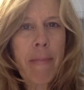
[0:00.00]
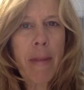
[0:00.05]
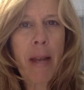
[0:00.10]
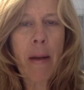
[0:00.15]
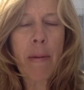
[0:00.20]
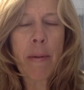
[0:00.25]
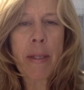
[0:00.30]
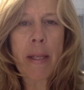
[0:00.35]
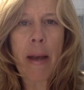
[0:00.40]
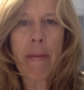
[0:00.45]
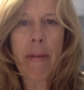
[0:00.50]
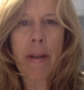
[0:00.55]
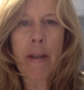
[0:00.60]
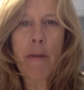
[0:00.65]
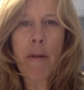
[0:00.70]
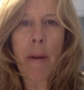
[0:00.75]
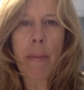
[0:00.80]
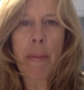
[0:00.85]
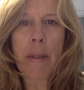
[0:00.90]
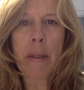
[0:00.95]
I was having
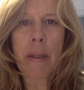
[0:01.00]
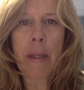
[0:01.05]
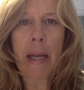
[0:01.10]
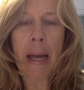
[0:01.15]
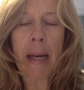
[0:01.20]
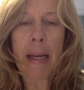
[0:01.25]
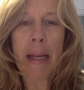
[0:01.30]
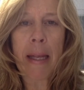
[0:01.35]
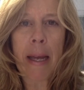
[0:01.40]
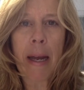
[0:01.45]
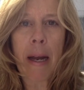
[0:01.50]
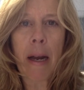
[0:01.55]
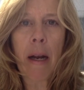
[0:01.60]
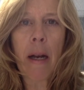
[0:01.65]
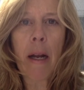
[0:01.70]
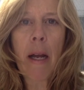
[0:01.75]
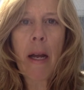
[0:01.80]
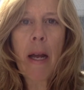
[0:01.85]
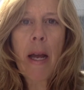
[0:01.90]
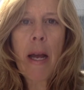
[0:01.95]
trouble getting
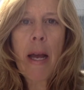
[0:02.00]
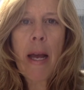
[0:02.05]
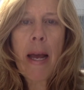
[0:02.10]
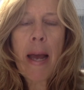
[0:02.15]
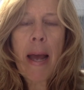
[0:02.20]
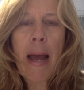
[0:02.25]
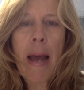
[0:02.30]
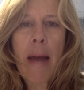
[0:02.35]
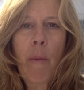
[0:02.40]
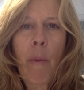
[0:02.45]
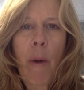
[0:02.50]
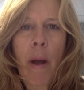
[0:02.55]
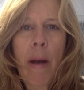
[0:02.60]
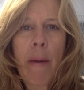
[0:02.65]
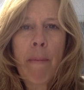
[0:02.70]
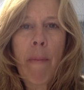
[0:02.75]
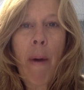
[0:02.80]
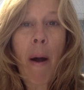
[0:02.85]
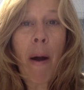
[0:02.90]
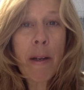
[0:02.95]
there. And
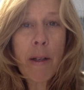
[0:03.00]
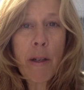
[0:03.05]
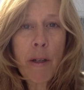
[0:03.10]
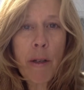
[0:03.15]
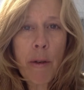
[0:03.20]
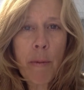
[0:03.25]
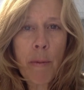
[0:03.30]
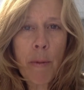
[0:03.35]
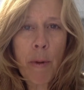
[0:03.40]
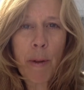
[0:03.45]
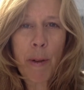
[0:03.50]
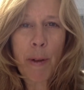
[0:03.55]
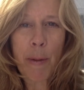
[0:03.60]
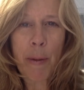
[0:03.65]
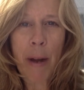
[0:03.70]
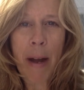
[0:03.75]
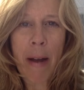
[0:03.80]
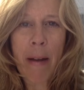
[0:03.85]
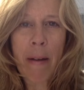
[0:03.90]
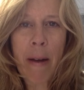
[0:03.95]
when March rolled
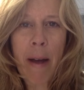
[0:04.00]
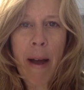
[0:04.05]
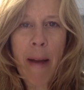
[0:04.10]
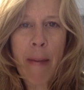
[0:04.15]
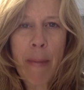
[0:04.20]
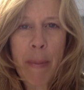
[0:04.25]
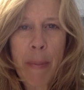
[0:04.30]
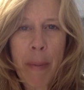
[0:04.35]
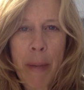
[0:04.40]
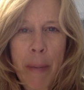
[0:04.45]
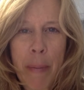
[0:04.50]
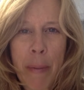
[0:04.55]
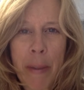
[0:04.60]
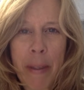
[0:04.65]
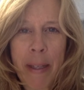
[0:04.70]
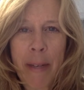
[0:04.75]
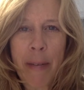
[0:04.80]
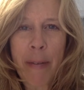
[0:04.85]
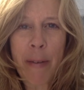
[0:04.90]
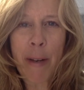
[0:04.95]
around, I'm a big
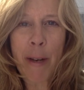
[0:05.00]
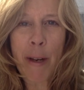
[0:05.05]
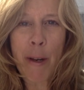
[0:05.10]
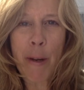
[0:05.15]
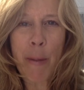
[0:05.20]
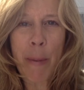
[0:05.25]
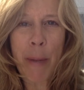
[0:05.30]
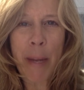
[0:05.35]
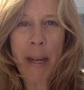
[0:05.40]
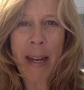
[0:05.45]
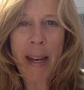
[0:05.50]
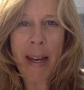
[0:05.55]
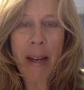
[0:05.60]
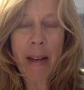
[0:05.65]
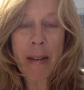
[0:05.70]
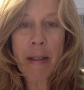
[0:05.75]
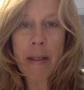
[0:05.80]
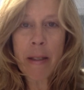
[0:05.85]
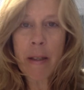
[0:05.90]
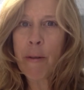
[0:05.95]
believer in new
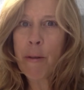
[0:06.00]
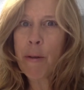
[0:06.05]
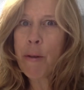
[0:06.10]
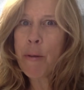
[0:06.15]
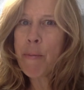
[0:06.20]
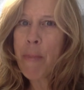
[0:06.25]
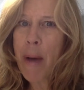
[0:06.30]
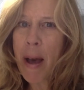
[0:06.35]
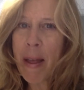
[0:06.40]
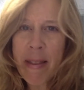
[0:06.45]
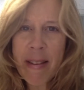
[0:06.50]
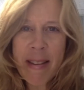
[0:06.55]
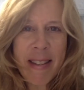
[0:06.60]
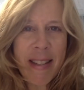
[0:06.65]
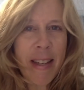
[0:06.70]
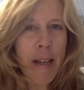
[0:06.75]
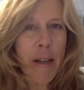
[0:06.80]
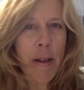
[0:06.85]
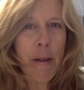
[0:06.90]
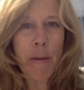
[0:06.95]
beginnings, so new
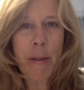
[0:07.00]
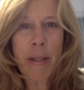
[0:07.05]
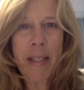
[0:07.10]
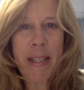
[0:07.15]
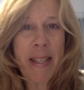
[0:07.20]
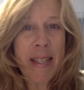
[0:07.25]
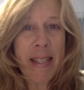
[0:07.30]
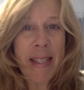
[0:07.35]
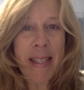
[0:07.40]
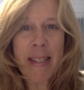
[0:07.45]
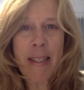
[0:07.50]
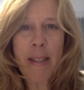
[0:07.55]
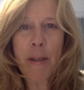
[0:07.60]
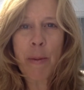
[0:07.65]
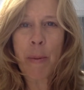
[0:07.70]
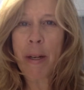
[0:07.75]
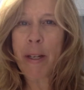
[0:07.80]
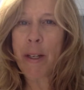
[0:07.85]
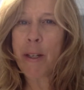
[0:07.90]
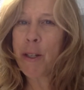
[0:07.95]
months, new
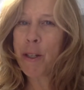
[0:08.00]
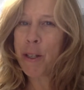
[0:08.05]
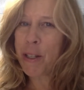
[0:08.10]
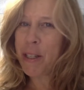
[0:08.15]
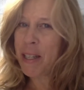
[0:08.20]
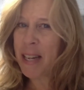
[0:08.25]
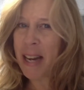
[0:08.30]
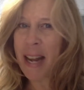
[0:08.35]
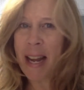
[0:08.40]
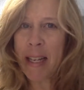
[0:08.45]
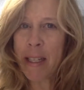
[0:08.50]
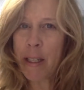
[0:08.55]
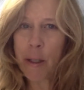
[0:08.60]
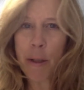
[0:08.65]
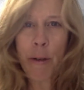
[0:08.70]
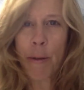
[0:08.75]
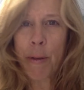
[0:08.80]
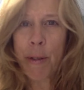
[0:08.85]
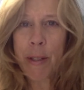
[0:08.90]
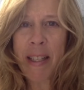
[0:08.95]
seasons, which today is a
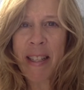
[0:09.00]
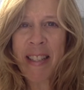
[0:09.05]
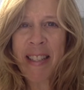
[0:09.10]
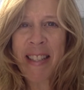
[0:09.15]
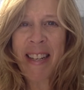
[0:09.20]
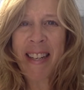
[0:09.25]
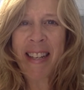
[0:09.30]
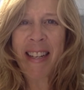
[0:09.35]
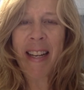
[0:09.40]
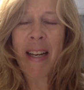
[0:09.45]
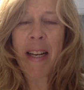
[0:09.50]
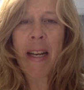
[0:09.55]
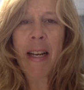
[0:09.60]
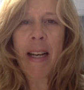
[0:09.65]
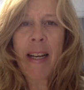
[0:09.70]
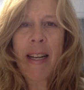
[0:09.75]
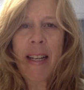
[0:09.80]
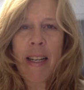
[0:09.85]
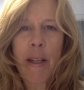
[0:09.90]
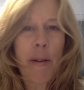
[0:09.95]
new season,
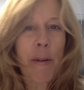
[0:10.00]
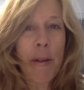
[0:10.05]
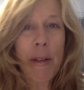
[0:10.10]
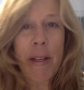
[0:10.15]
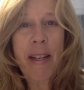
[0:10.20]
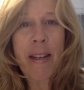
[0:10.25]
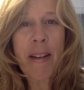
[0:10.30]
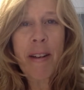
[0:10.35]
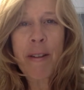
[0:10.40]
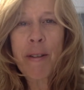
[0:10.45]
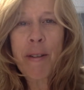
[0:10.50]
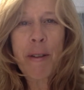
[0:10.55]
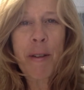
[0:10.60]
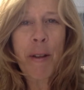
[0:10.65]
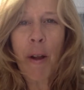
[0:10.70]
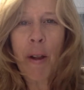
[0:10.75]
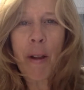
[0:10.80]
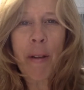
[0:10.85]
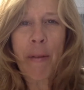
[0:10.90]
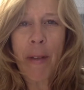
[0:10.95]
new years,
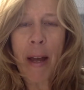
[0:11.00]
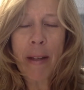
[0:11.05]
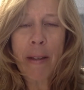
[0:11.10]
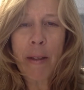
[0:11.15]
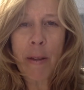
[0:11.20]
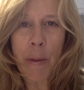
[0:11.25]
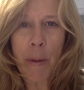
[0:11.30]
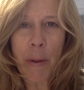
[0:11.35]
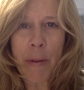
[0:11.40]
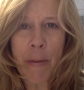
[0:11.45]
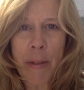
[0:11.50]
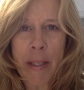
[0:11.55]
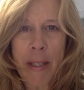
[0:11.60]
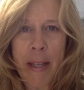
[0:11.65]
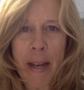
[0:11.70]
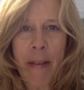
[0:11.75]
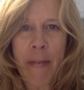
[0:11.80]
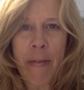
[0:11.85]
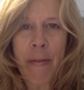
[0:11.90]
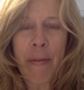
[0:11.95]
all of that sort of
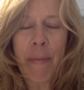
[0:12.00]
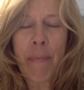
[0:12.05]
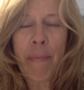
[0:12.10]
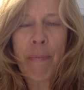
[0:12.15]
stuff.